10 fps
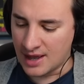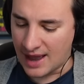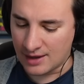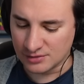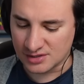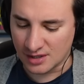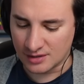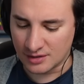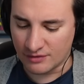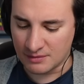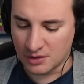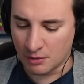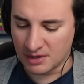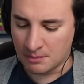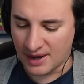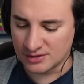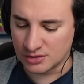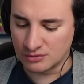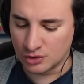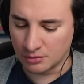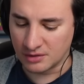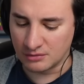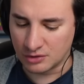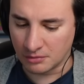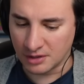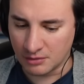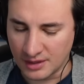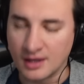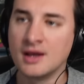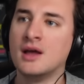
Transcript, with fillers: outside of him coming back to WWE?